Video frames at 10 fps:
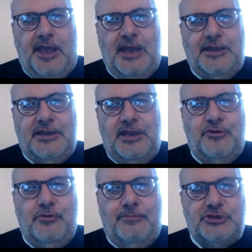and they
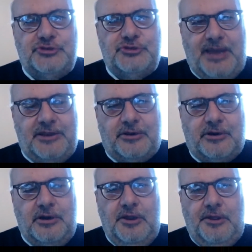do much
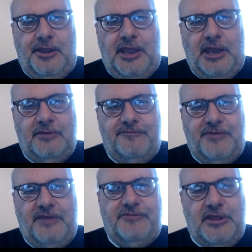better in 50